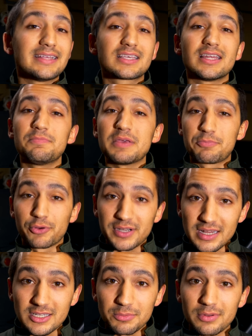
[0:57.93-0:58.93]
It's going to be
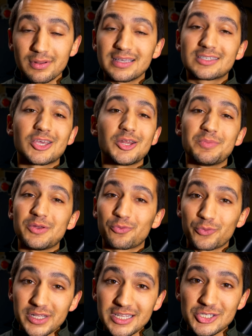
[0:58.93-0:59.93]
predictable, it's going to be
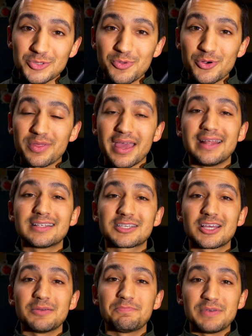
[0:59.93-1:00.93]
really smooth, and it's
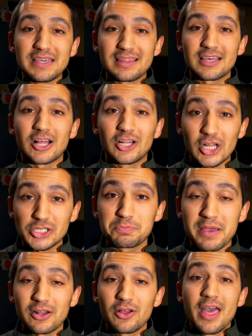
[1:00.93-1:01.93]
going to be the clutch
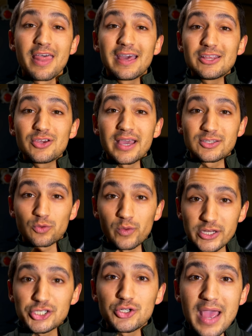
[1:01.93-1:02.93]
pedal that you guys wish